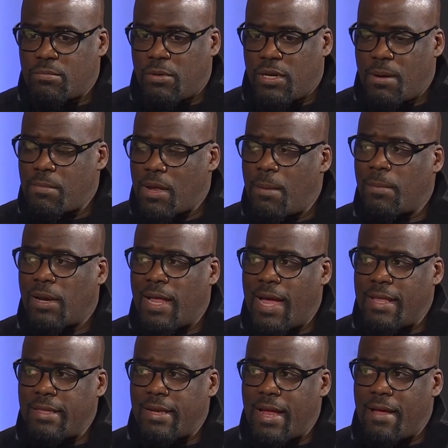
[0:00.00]
but I'm
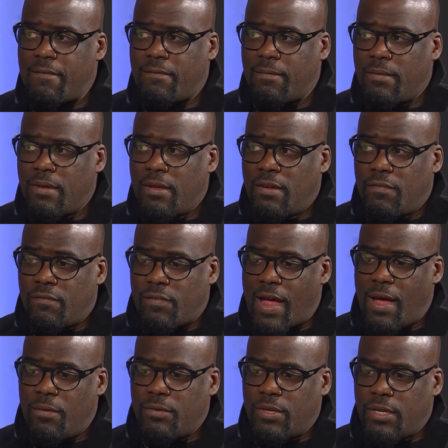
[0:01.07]
glad that I've
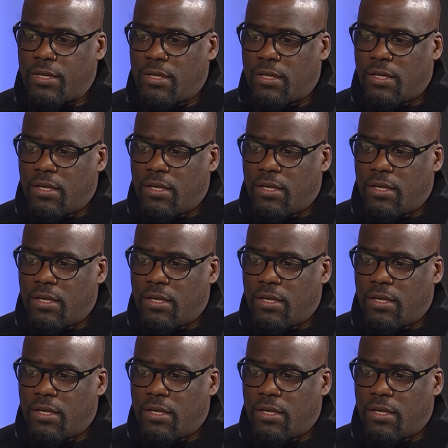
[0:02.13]
found it